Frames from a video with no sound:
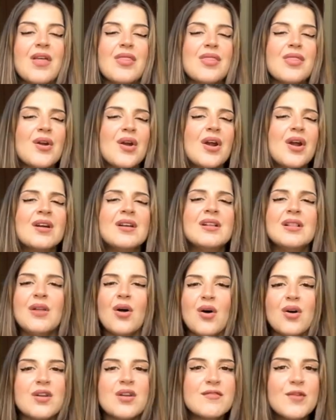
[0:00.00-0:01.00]
There are a
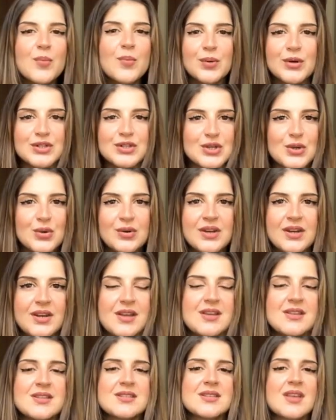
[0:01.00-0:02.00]
lot of
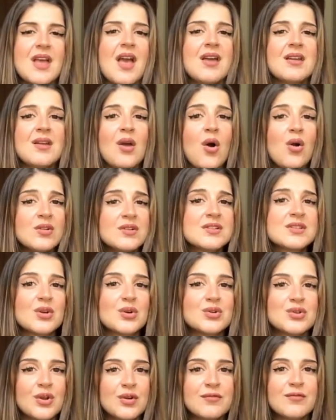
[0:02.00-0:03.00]
opportunities, and
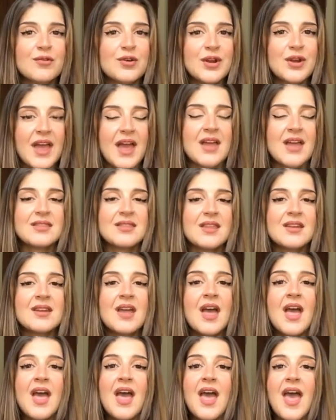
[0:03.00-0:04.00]
also don't forget
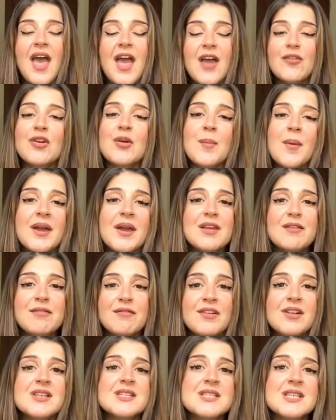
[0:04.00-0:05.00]
that everybody
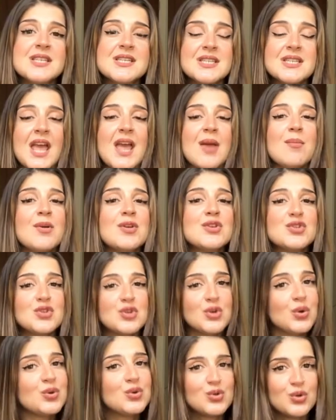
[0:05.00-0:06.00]
feels the same as
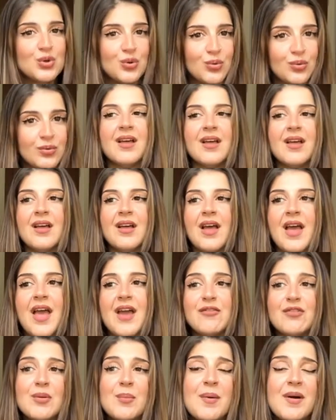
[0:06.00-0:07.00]
you do.
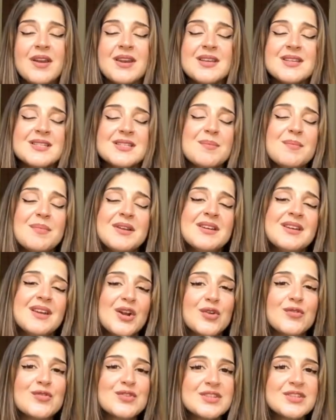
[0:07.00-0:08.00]
Everybody is a bit
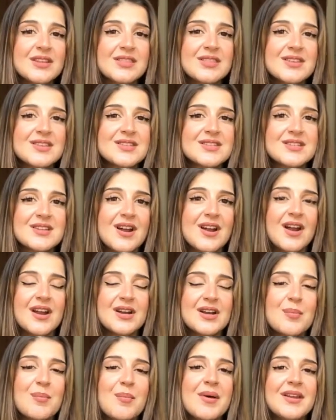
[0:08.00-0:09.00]
nervous at the
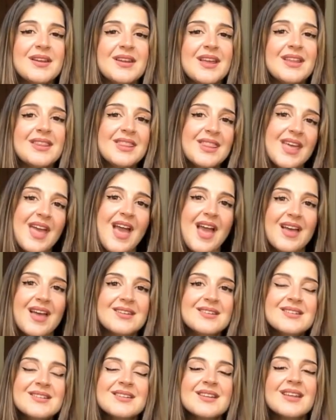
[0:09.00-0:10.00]
start, but in the
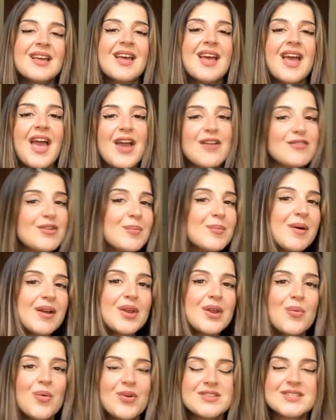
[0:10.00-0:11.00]
end,
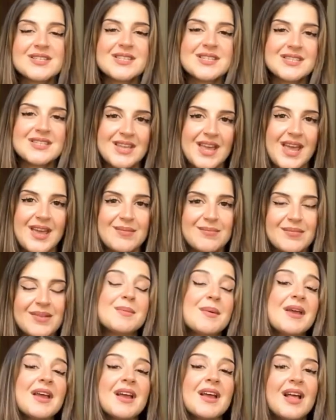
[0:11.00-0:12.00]
everybody wants the same,
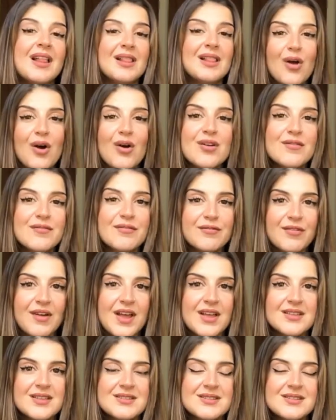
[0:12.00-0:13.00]
to make a lot of
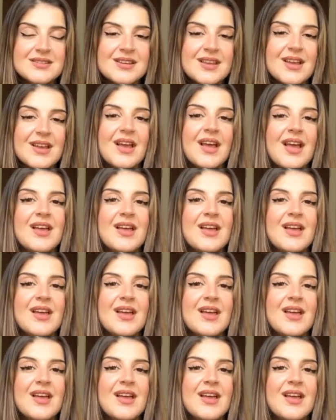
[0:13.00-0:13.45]
friends,